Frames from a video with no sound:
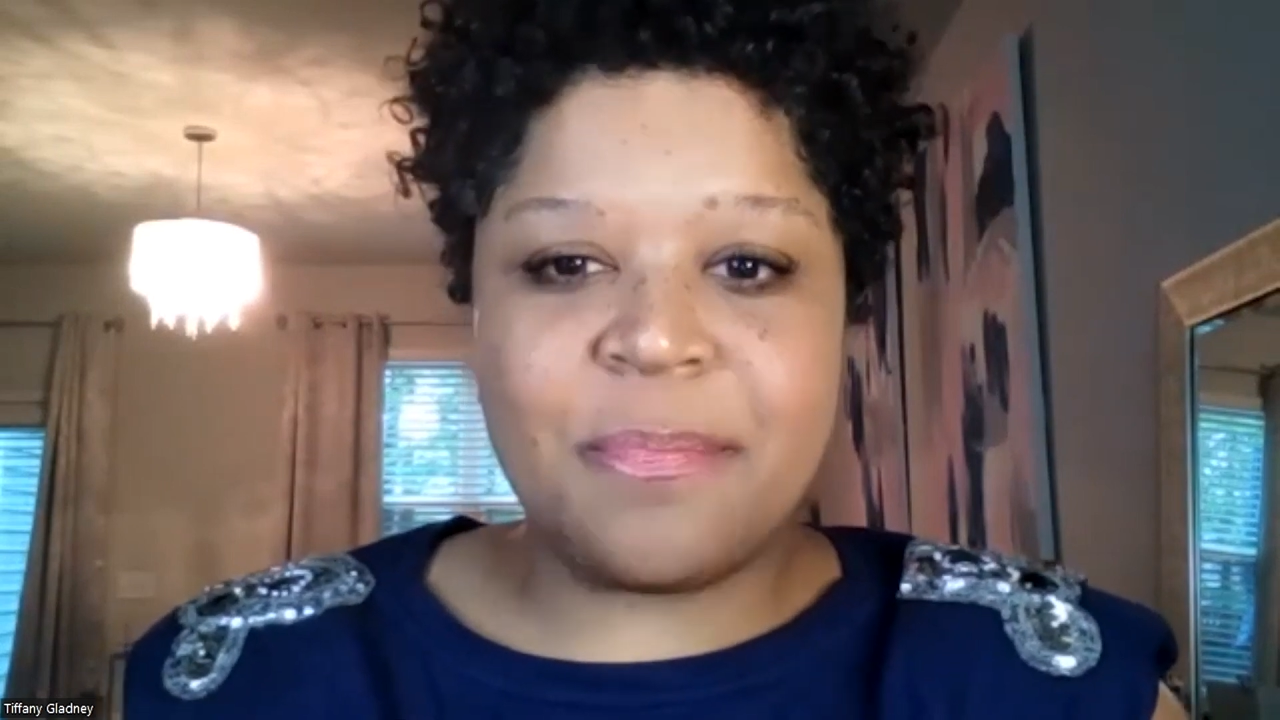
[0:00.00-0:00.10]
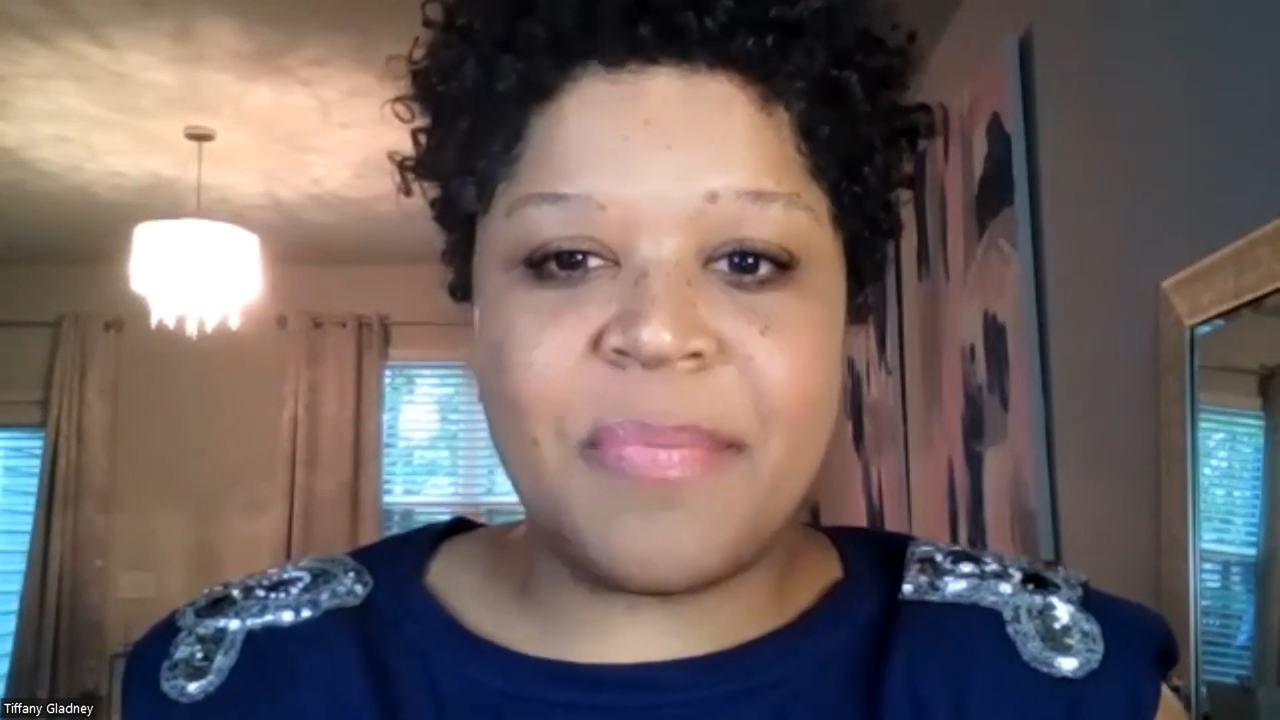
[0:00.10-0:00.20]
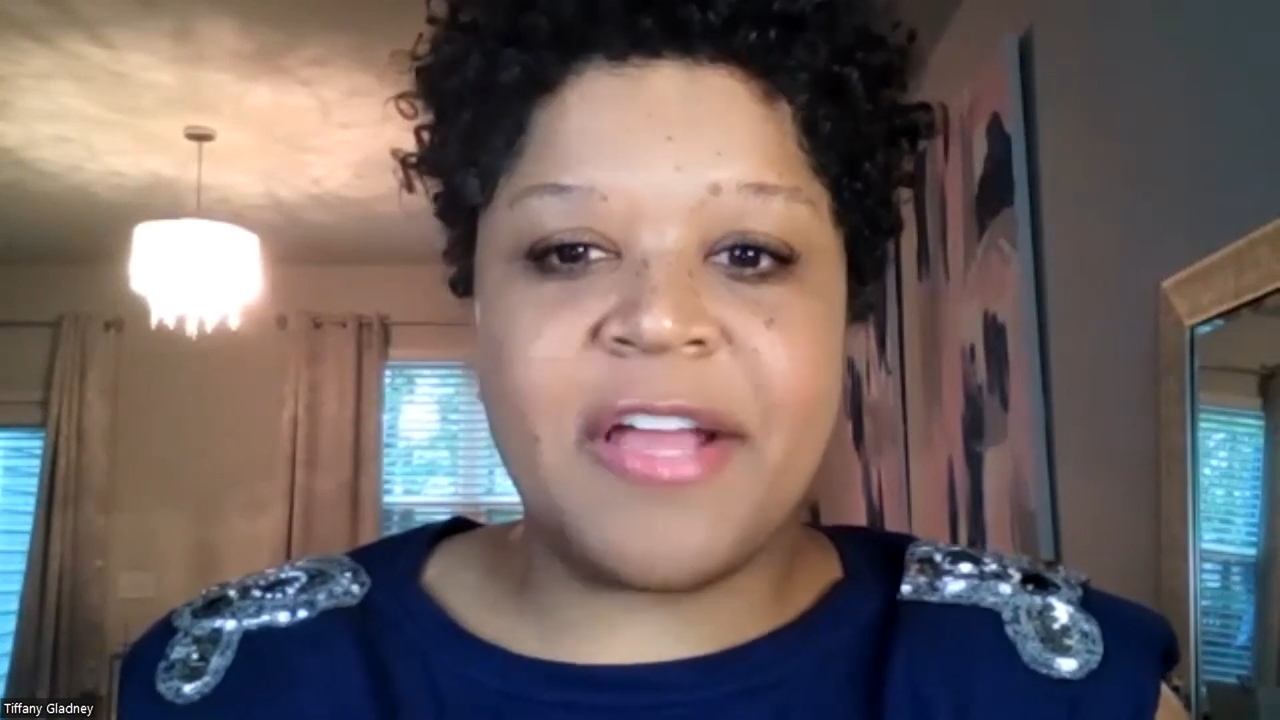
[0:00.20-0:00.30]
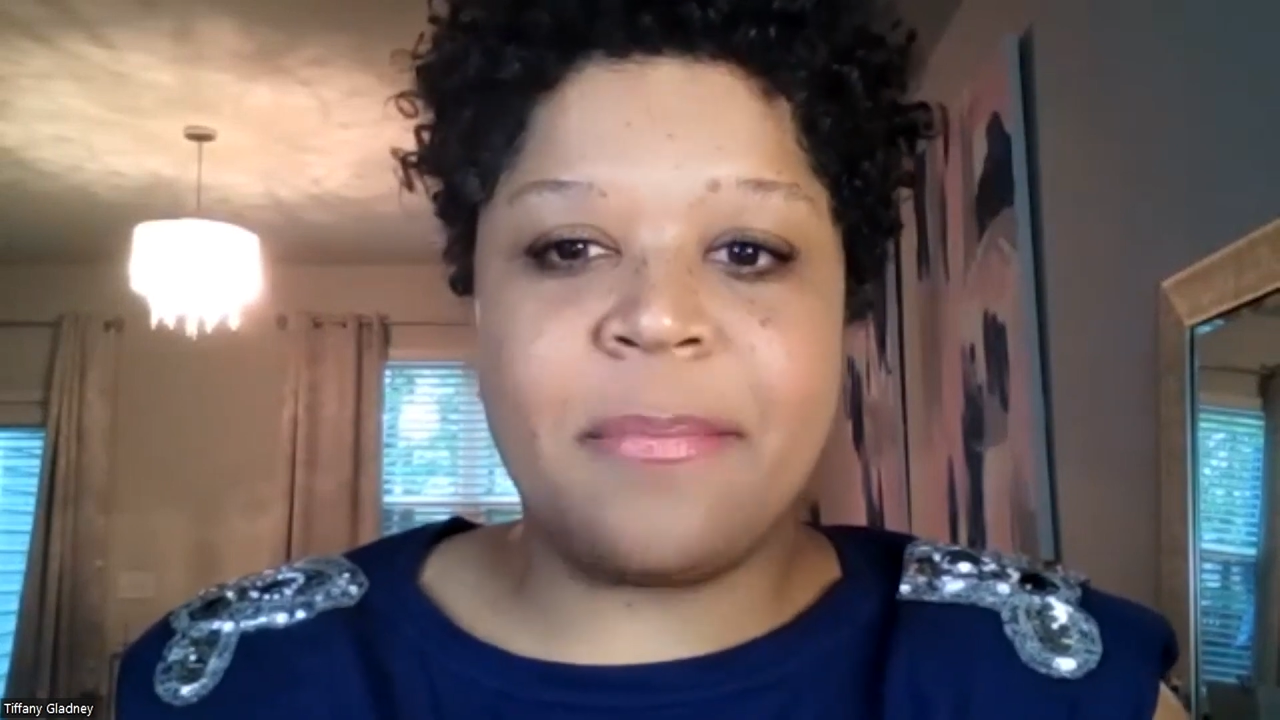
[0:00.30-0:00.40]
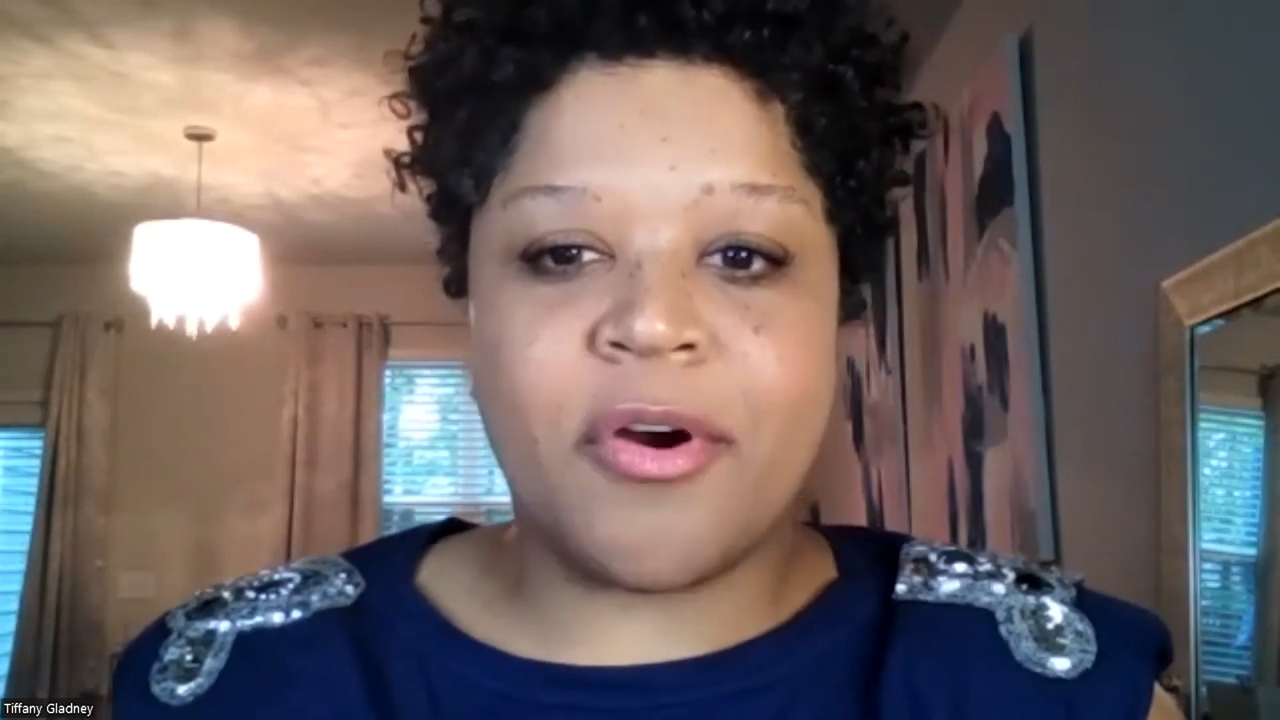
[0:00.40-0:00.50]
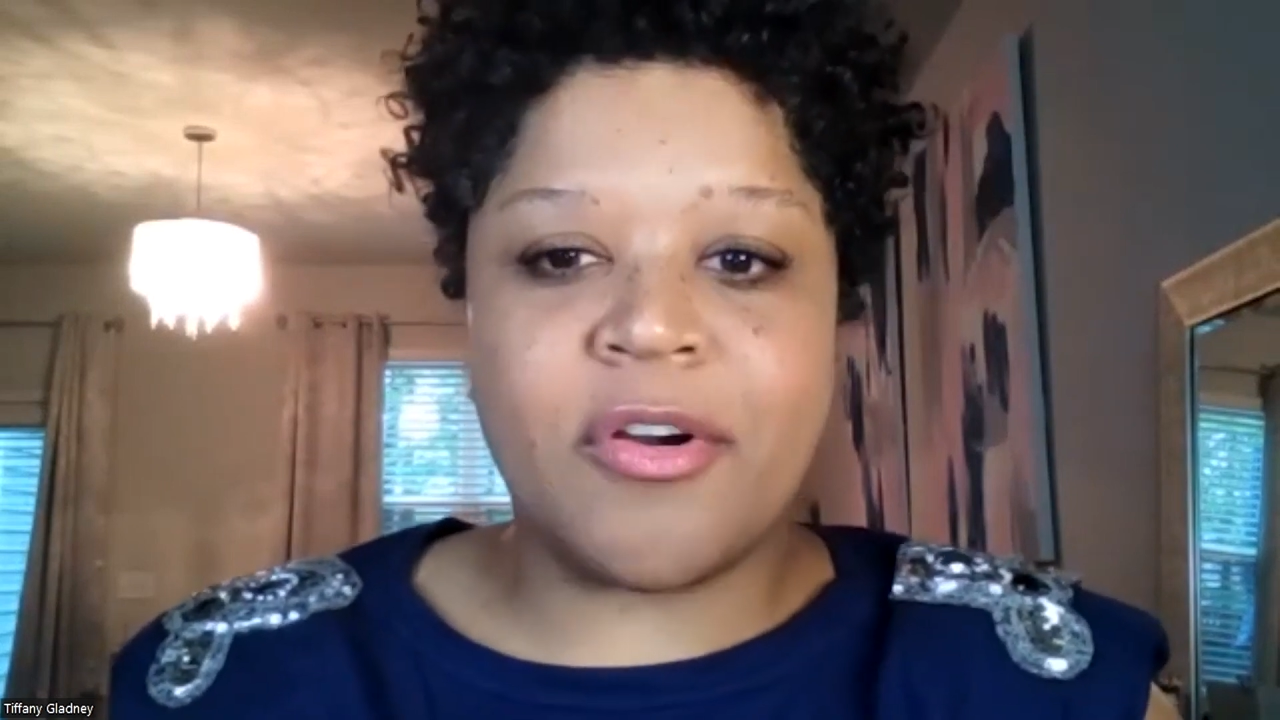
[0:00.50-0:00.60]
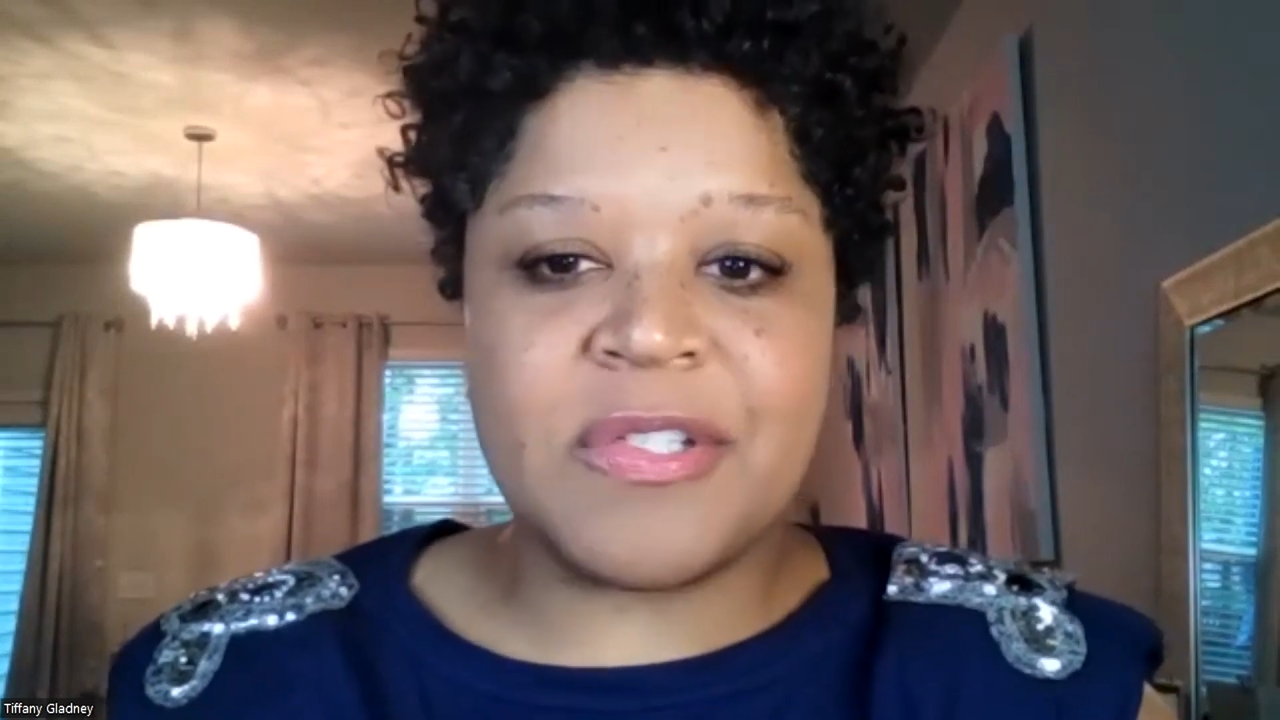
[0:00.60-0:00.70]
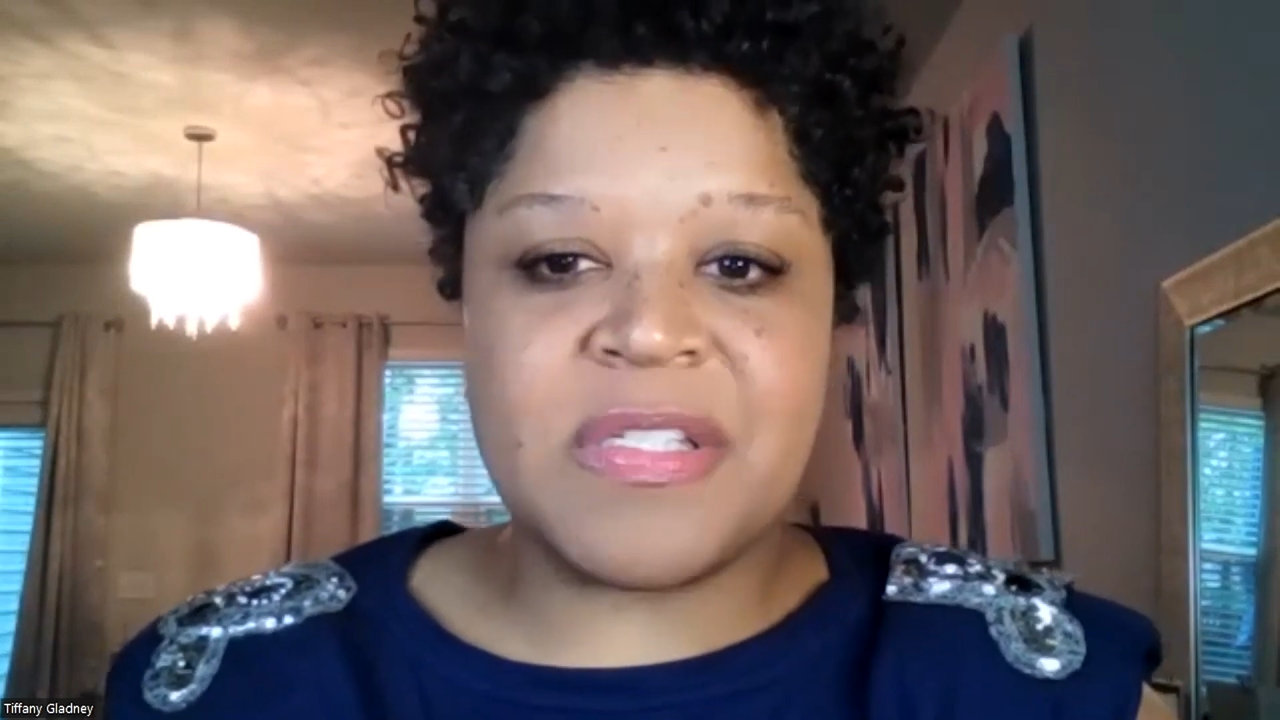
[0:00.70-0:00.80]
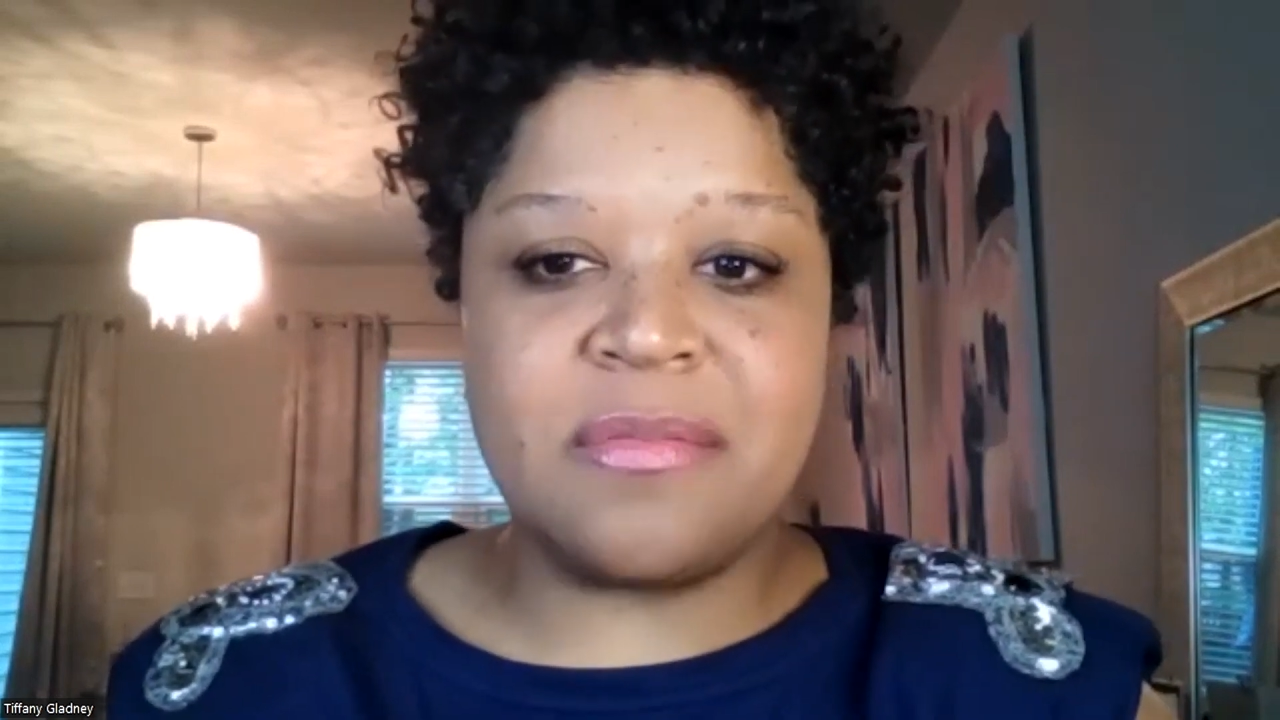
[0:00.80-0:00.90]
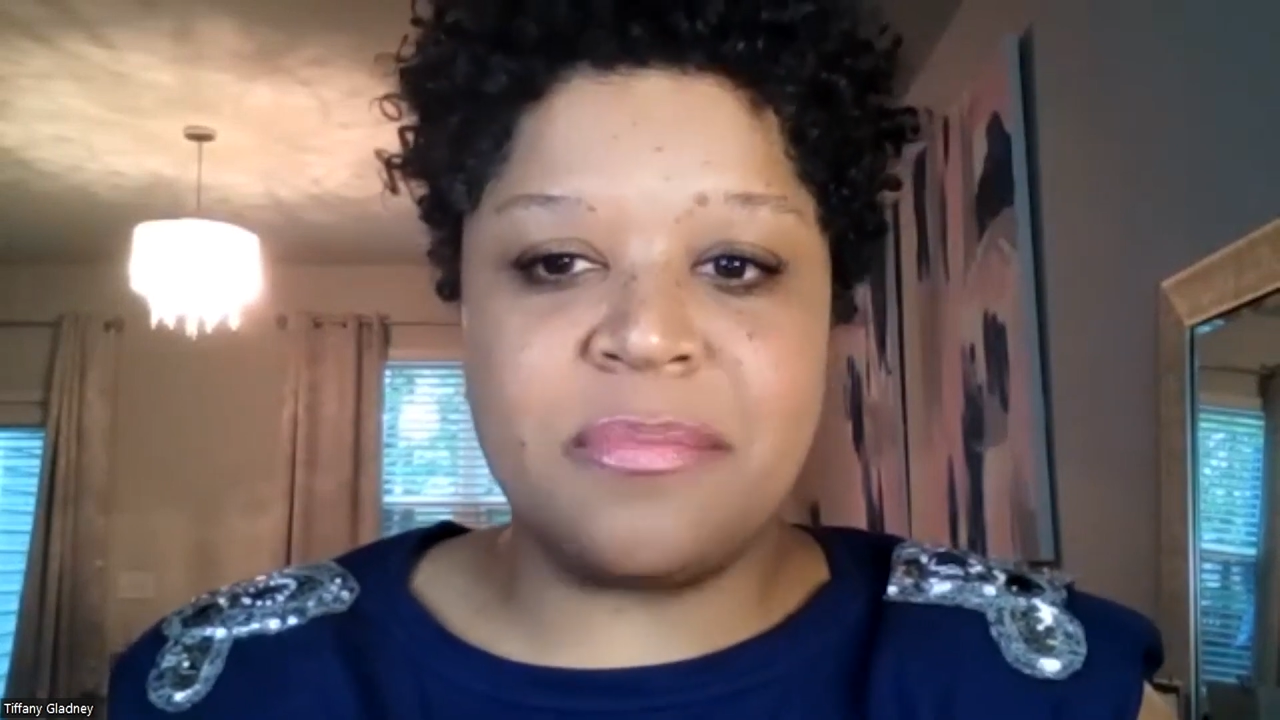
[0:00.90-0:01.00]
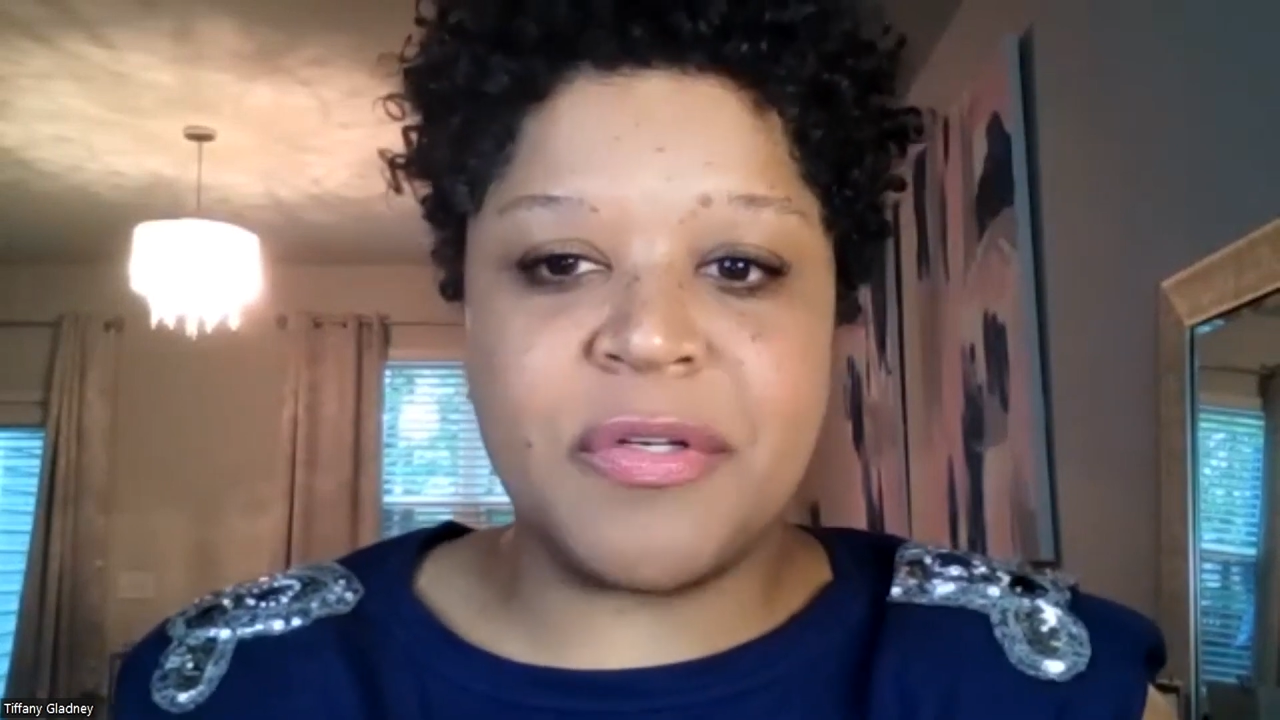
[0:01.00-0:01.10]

bipartisan